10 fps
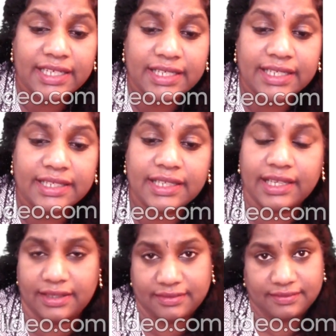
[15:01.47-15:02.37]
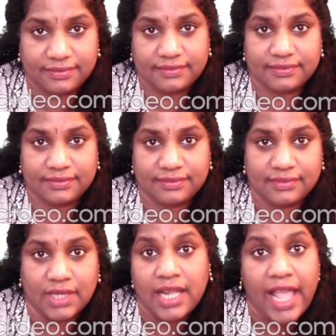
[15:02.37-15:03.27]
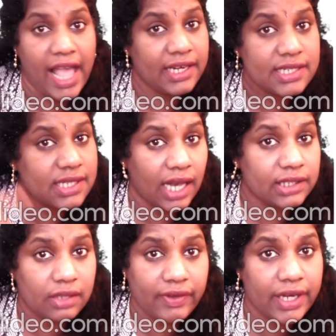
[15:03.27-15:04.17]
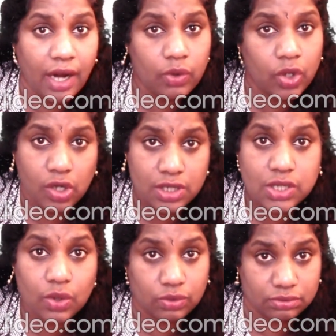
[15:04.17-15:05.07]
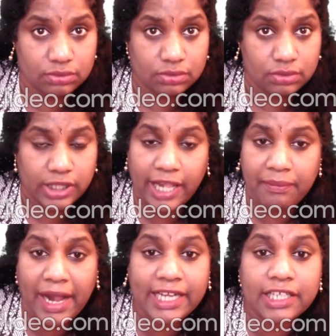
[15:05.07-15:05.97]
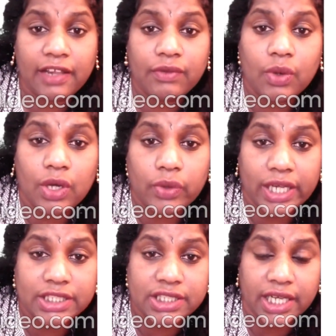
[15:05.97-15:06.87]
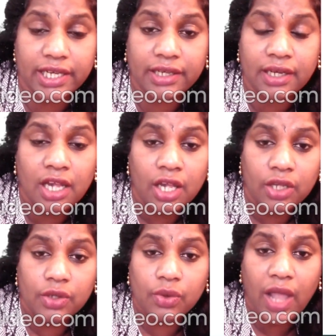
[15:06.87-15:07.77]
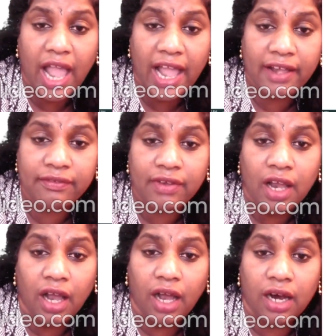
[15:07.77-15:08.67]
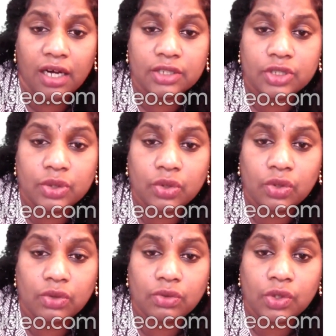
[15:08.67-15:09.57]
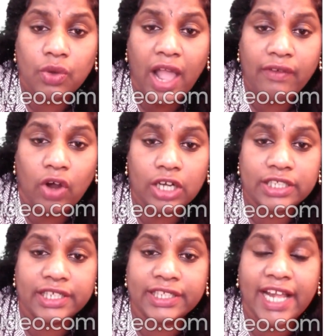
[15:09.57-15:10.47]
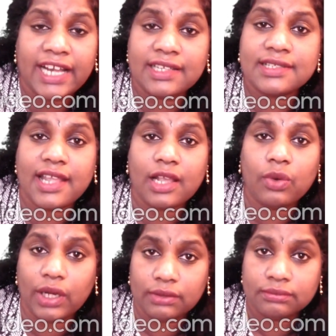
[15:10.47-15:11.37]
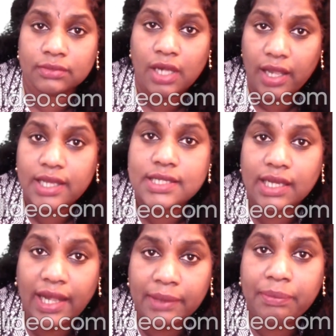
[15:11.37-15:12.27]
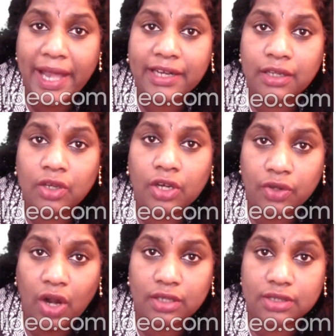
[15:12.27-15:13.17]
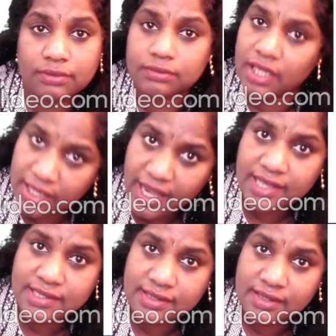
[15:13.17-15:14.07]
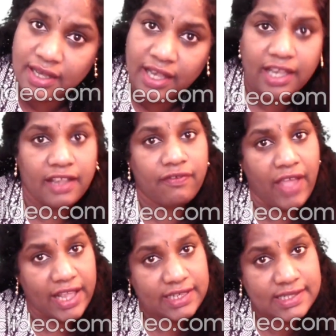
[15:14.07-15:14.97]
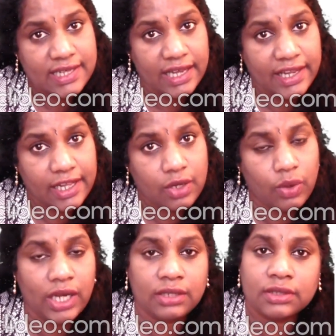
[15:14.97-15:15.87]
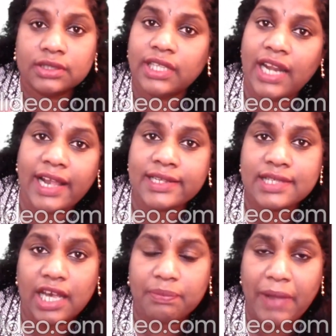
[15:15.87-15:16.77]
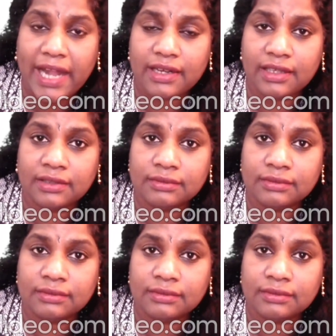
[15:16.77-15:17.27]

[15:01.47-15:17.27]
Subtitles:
degree. And it's the other way around also. They might give you a question, you have alternate angles equal. Is the line parallel or not? Yes. If angles are equal, the lines are parallel.